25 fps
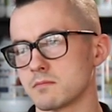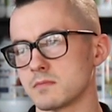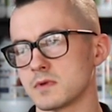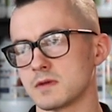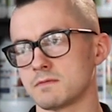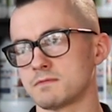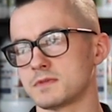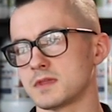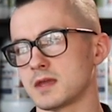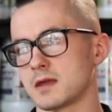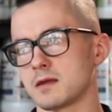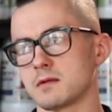
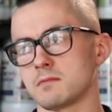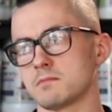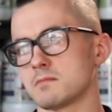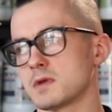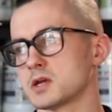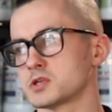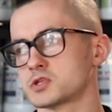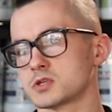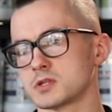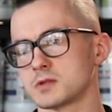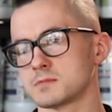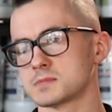if they
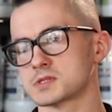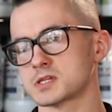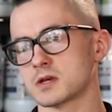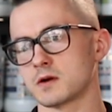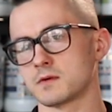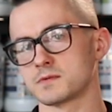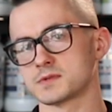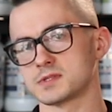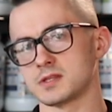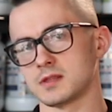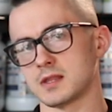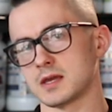measure
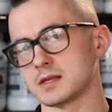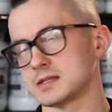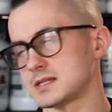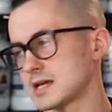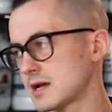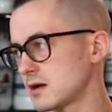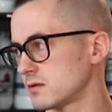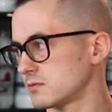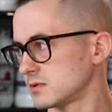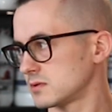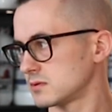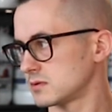themselves and they're
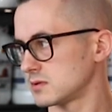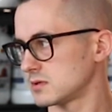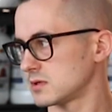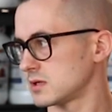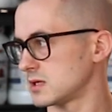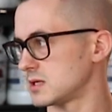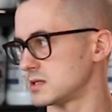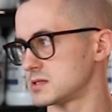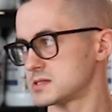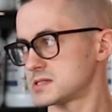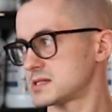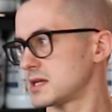down
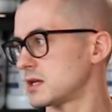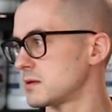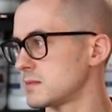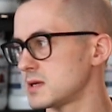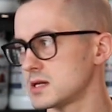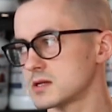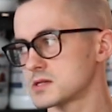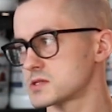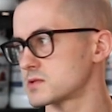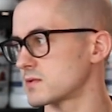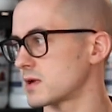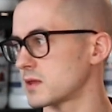in
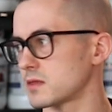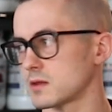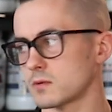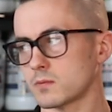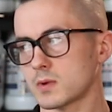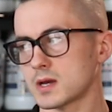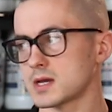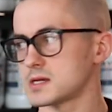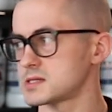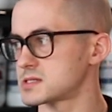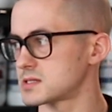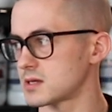centimeters around their waist,